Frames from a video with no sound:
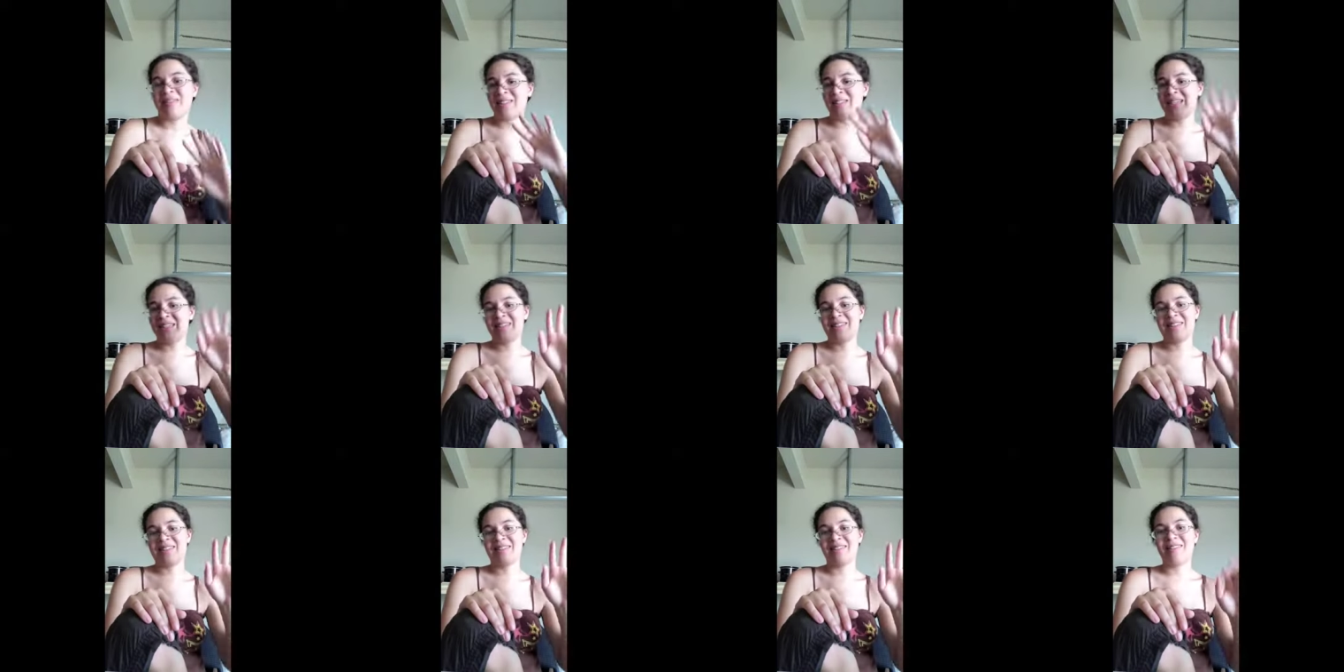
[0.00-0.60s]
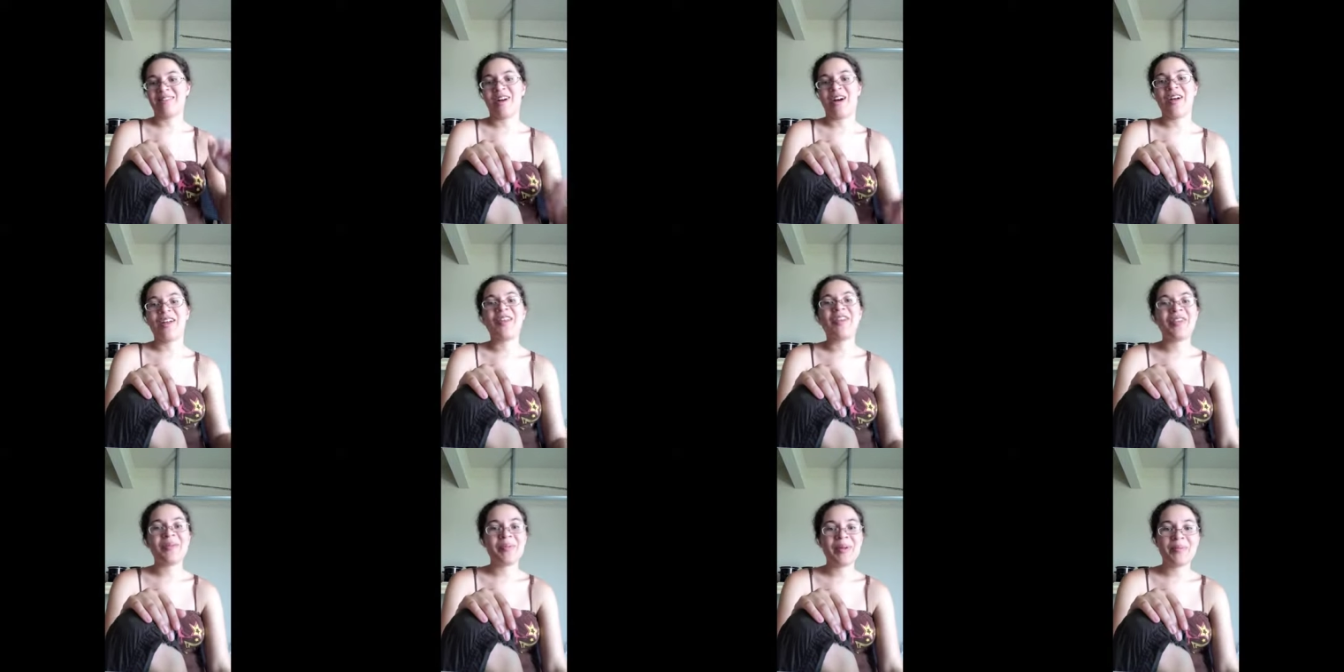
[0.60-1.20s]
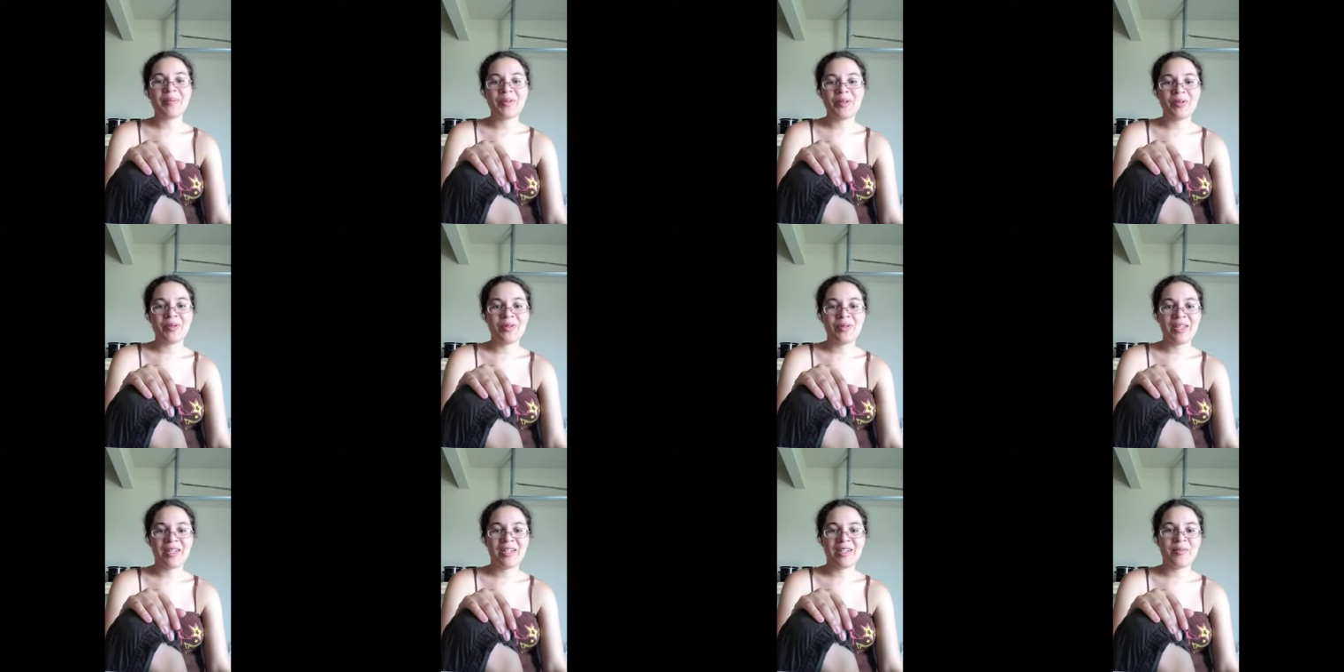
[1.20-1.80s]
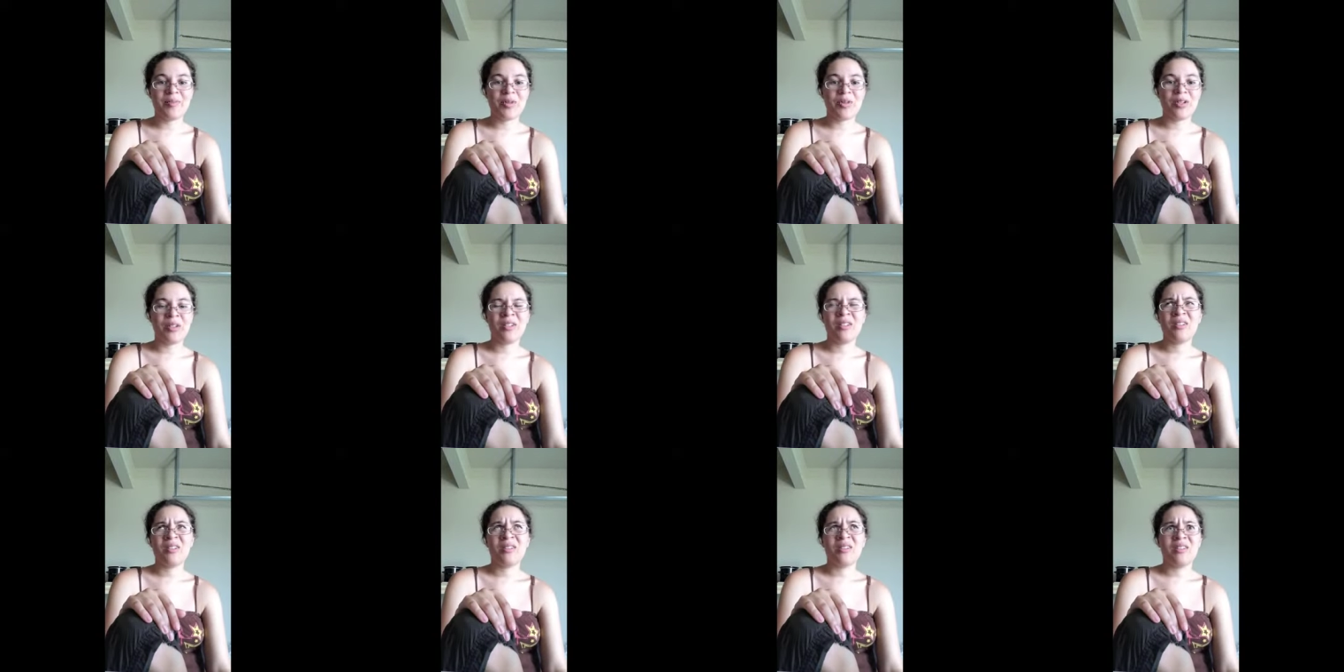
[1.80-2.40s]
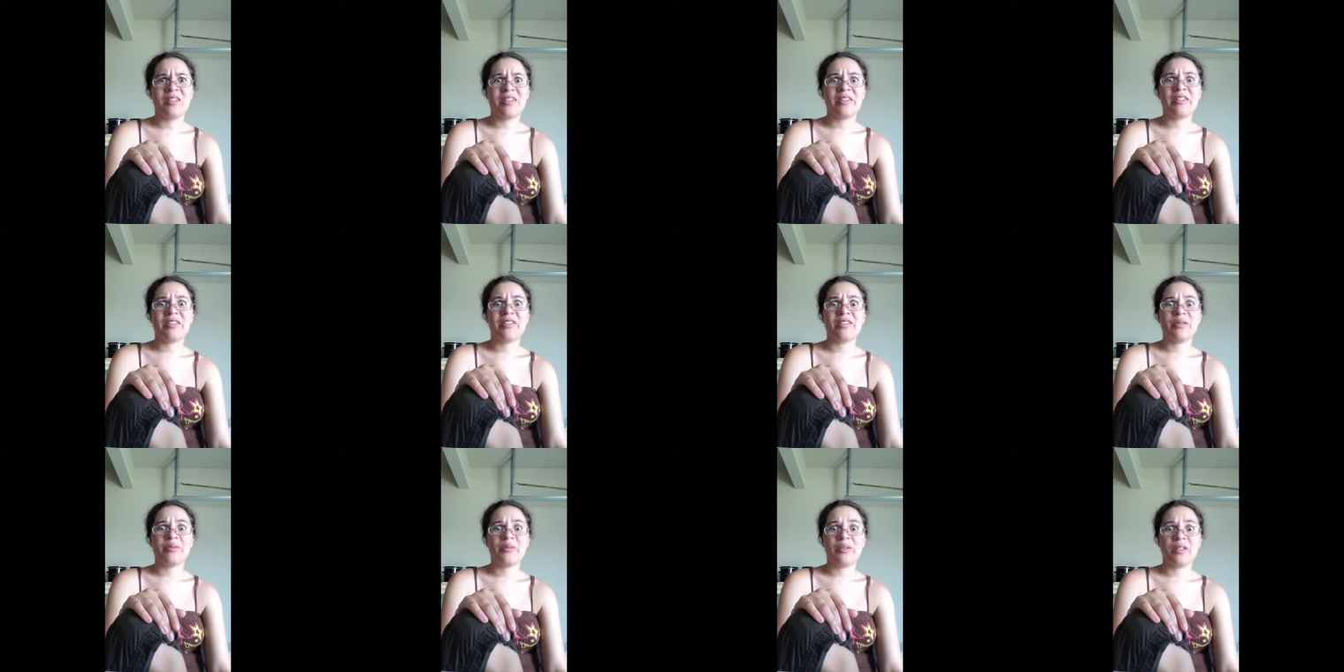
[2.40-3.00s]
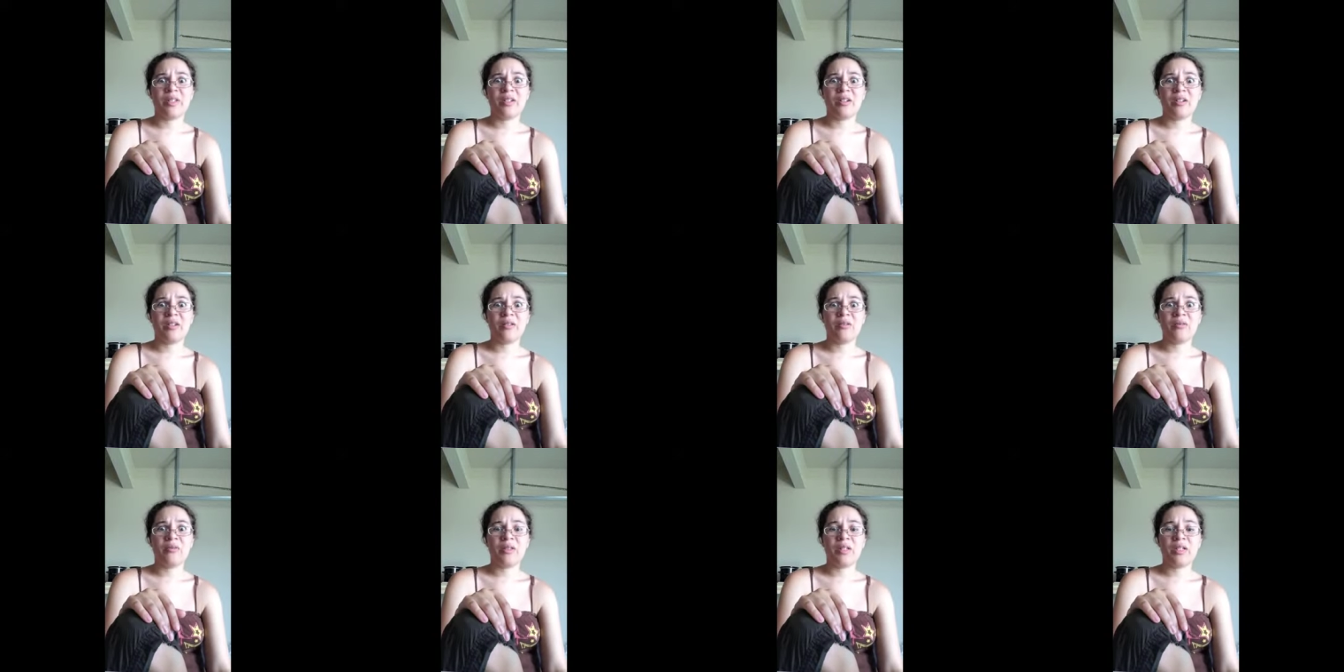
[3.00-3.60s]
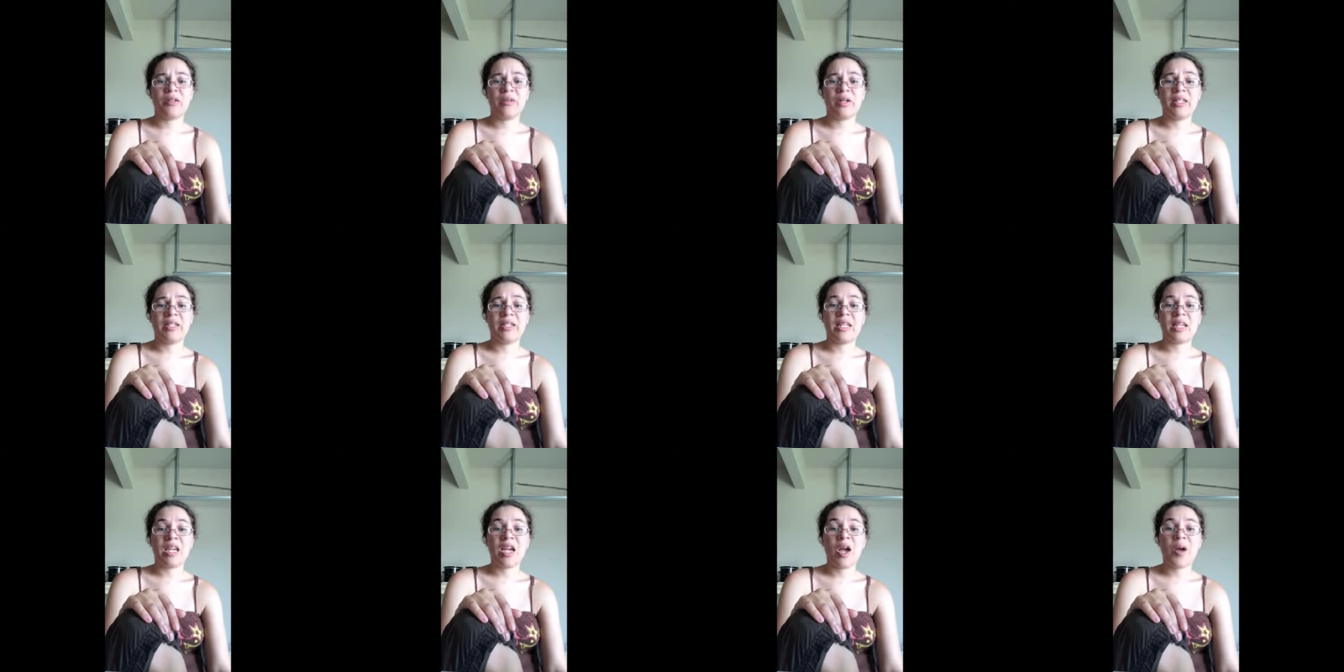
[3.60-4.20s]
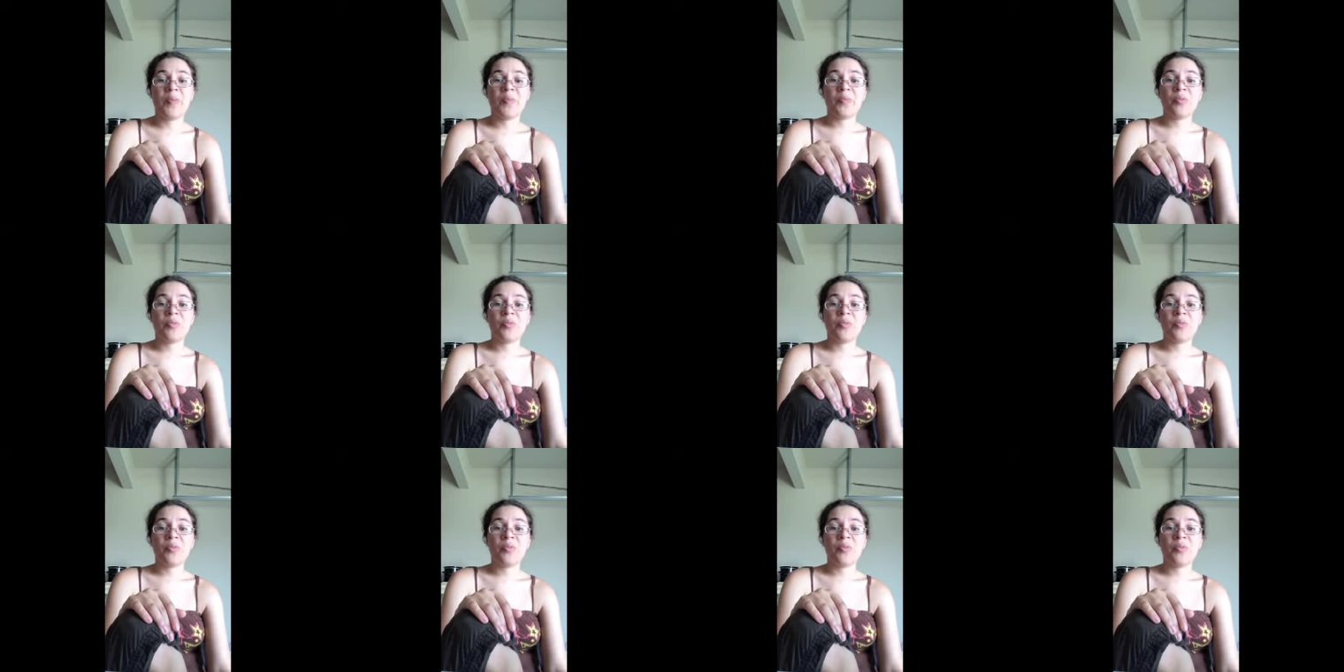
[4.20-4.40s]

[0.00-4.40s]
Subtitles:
That's not, people don't do that anymore unless they're really, really crazy.